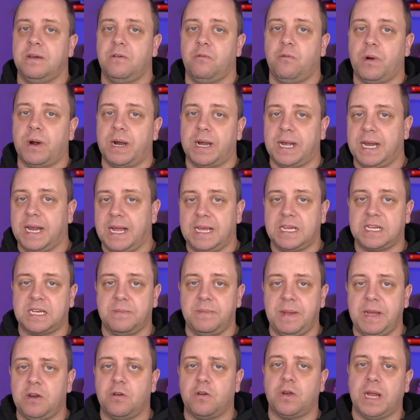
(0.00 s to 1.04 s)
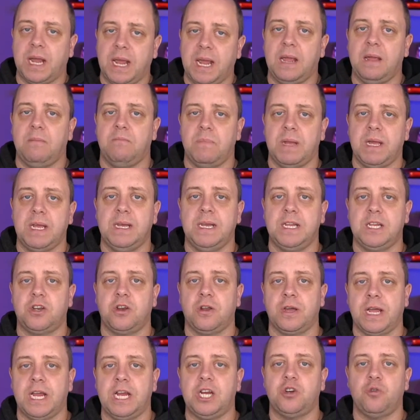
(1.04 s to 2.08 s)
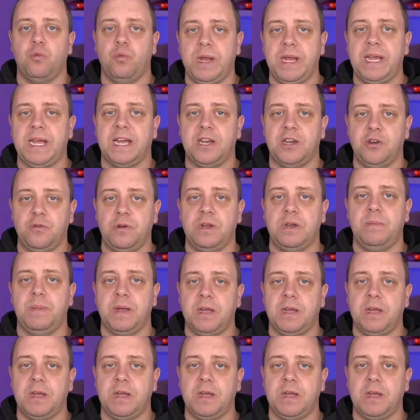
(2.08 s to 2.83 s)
where they estimate, okay, in this location we can do it